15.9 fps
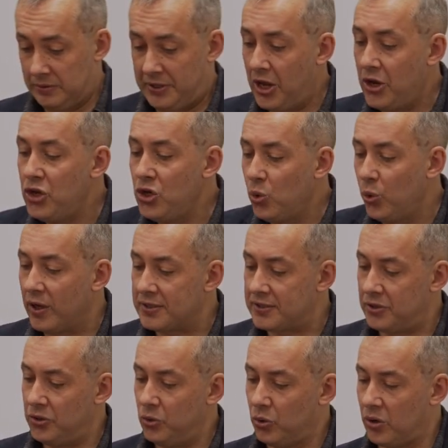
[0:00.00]
the
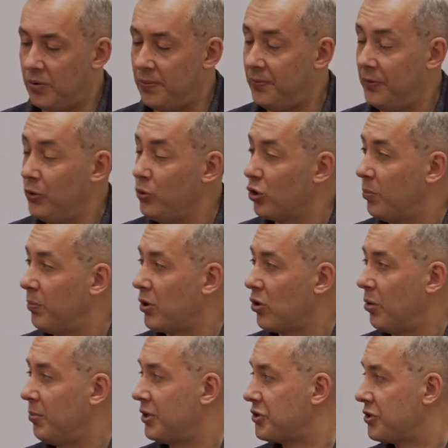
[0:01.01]
newest Euro,
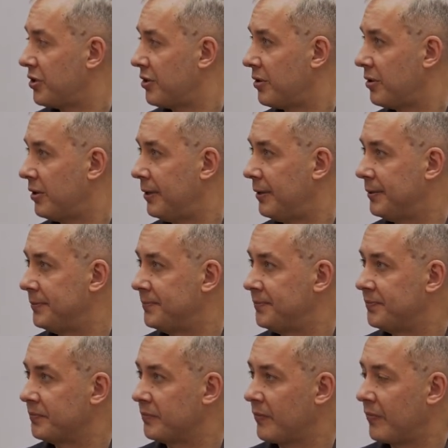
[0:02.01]
Eurobarometer um,
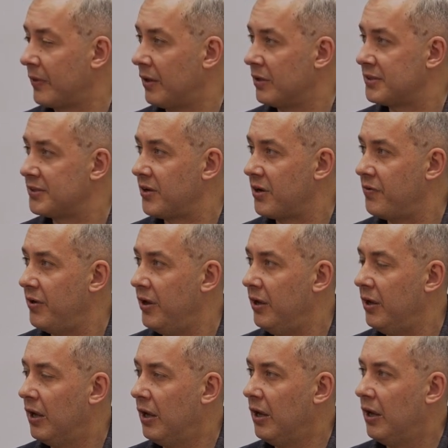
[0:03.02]

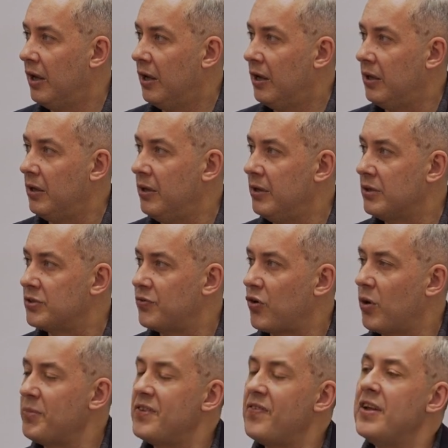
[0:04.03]
survey is
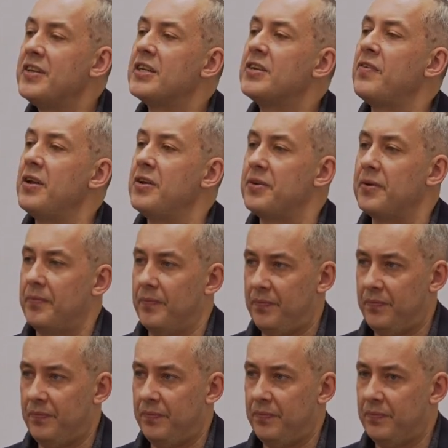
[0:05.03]
from 2020.
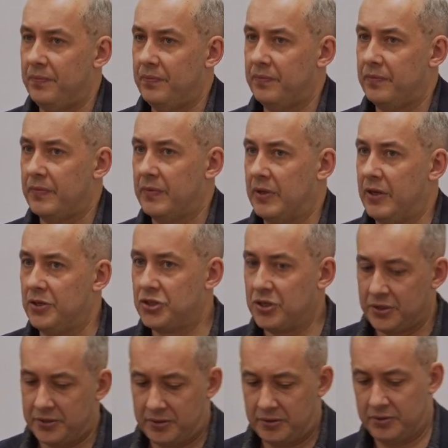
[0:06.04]
I
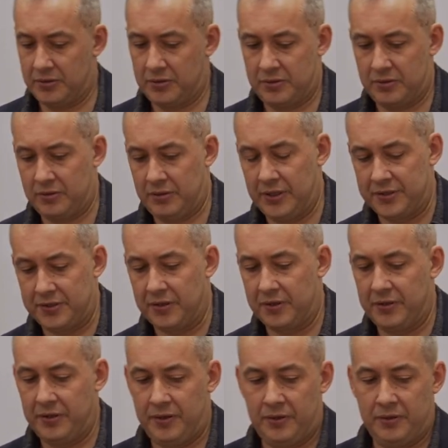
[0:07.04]
just uh,
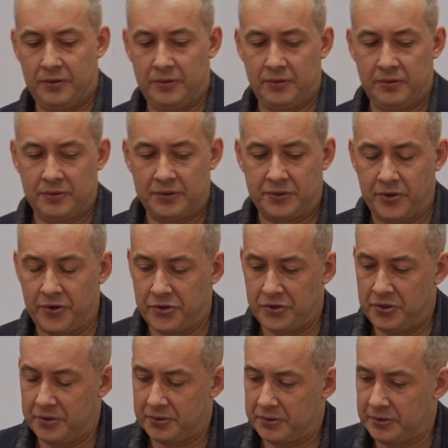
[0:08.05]
yesterday
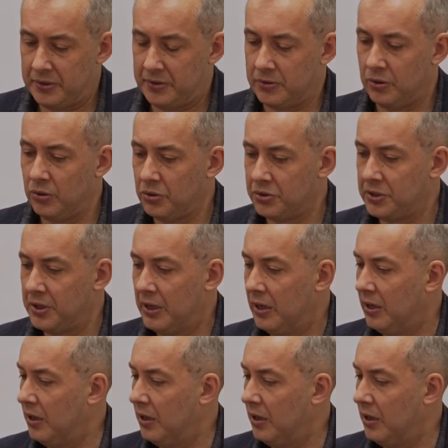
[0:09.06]
searched this and looked,